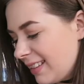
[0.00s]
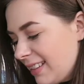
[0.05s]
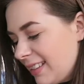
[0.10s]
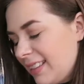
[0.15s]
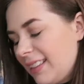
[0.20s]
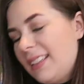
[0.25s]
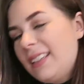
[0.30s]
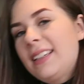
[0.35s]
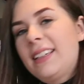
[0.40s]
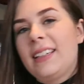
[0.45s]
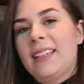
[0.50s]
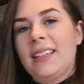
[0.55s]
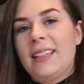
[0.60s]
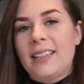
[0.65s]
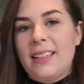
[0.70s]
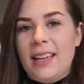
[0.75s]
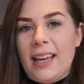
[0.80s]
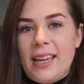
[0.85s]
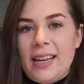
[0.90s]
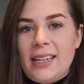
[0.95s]

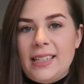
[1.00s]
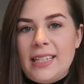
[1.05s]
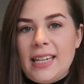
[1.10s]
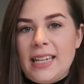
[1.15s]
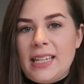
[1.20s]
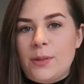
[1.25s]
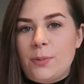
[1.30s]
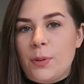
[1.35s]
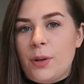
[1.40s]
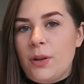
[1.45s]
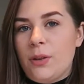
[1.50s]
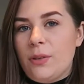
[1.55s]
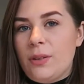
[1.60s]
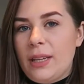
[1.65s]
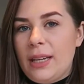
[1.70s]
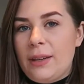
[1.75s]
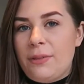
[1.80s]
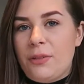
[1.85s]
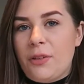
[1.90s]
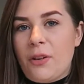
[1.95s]
And a
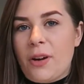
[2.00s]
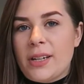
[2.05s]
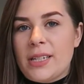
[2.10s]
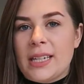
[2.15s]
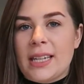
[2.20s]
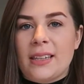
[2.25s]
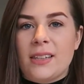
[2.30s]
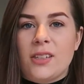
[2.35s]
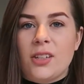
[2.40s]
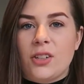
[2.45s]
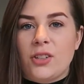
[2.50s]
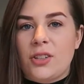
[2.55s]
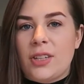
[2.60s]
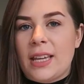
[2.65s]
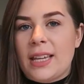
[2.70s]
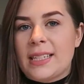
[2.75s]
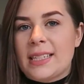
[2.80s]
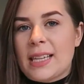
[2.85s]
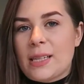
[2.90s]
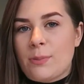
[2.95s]
teaspoon if you're adding such
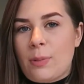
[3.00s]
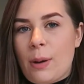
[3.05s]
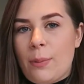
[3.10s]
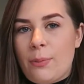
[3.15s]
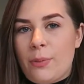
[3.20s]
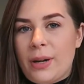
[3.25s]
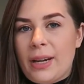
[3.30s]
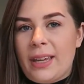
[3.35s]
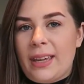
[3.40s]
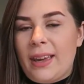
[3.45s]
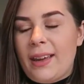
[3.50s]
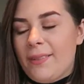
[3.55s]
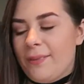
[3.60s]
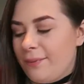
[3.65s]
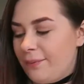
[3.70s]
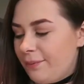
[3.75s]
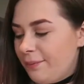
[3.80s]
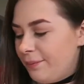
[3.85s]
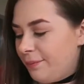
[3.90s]
things as paprika.